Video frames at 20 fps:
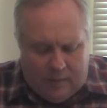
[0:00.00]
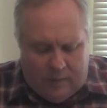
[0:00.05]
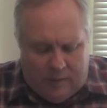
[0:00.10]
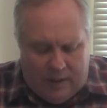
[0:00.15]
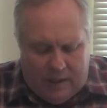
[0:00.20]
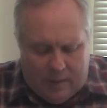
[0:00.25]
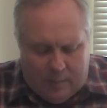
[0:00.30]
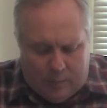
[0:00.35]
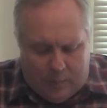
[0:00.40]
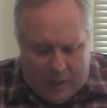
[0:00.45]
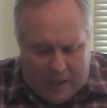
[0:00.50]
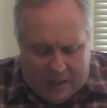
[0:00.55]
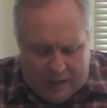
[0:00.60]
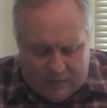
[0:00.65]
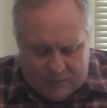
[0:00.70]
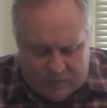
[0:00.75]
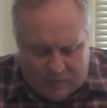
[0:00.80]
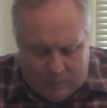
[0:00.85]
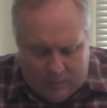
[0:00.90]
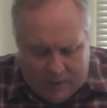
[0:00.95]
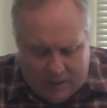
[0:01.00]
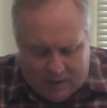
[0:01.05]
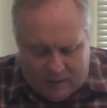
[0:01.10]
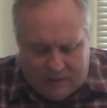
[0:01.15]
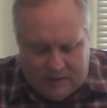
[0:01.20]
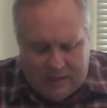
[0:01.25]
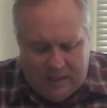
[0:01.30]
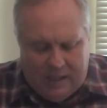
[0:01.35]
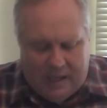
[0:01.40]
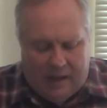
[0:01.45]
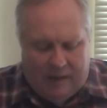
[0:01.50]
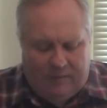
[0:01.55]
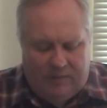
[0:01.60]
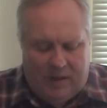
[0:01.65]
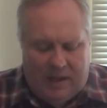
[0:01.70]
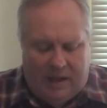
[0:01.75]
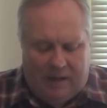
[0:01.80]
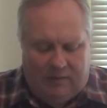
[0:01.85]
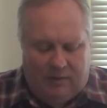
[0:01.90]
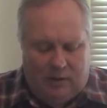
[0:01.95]
the impossibility of
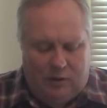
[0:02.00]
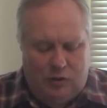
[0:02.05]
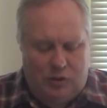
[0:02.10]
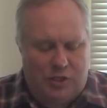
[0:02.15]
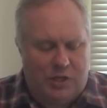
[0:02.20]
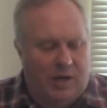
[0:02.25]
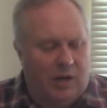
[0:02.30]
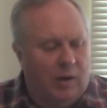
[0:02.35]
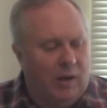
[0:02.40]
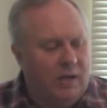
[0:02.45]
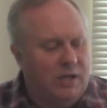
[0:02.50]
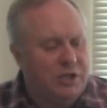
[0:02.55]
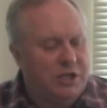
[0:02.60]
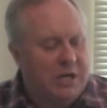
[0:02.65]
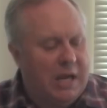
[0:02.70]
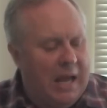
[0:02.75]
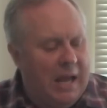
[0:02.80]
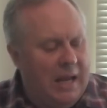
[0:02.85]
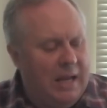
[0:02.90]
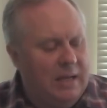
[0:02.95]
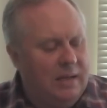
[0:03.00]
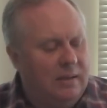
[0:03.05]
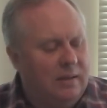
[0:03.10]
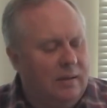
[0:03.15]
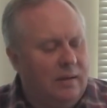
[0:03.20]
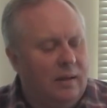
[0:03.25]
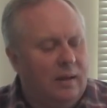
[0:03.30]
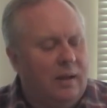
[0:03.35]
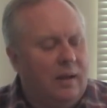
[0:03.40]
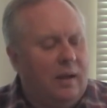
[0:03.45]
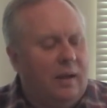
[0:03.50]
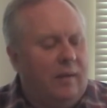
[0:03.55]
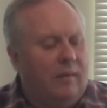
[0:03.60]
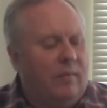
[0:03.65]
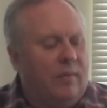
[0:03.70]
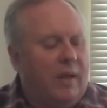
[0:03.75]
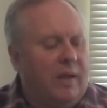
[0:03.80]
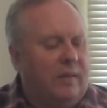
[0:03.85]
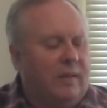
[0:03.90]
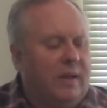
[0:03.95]
the evolutionary chain,
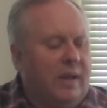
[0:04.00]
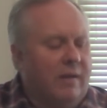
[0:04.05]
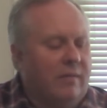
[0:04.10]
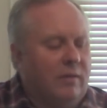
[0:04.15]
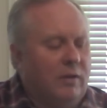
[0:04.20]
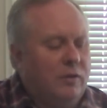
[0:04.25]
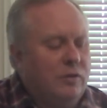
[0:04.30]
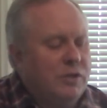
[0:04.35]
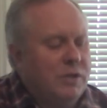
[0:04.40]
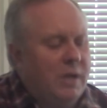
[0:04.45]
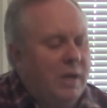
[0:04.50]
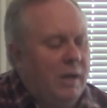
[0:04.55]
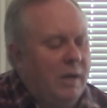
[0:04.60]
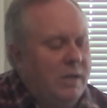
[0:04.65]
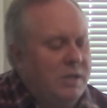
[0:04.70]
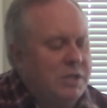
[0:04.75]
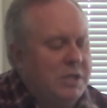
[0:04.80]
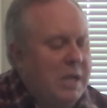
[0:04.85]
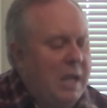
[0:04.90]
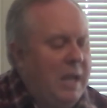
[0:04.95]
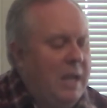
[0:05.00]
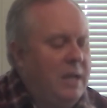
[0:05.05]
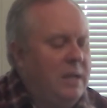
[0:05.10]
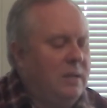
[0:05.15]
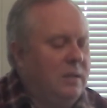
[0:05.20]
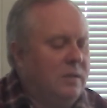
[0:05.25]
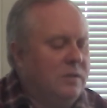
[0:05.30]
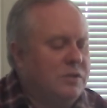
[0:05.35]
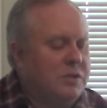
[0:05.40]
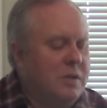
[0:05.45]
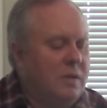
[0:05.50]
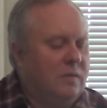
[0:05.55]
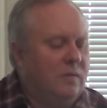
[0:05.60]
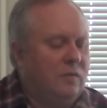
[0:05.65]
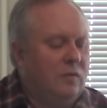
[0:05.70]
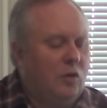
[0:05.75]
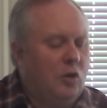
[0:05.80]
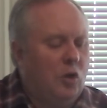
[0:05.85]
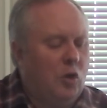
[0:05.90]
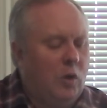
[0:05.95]
that the evolutionary chain
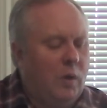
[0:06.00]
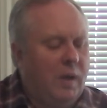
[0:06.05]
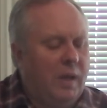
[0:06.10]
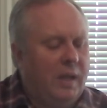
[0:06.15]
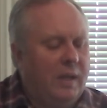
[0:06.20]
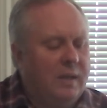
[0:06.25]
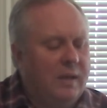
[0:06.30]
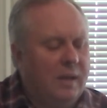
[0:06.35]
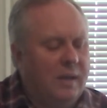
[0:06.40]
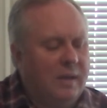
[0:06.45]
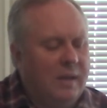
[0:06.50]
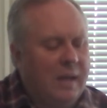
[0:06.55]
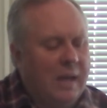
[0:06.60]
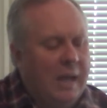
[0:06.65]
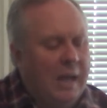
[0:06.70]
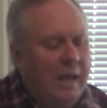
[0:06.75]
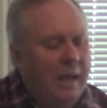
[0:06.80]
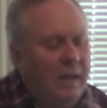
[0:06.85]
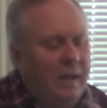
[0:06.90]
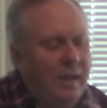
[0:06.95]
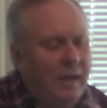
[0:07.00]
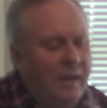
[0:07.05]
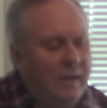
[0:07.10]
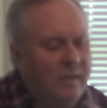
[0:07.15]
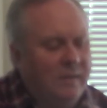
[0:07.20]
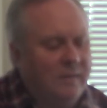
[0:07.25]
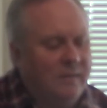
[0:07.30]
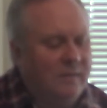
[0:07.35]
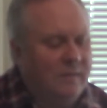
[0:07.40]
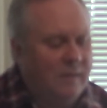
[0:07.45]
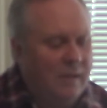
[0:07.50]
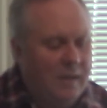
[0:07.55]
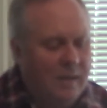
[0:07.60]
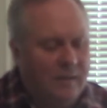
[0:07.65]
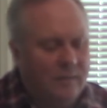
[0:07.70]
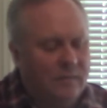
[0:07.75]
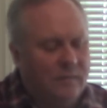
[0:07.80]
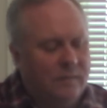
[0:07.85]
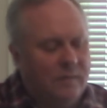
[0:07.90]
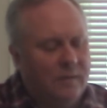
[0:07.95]
just could not
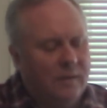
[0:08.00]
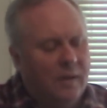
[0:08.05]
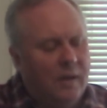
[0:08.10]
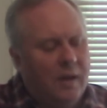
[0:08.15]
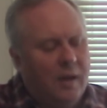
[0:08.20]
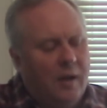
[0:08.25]
exist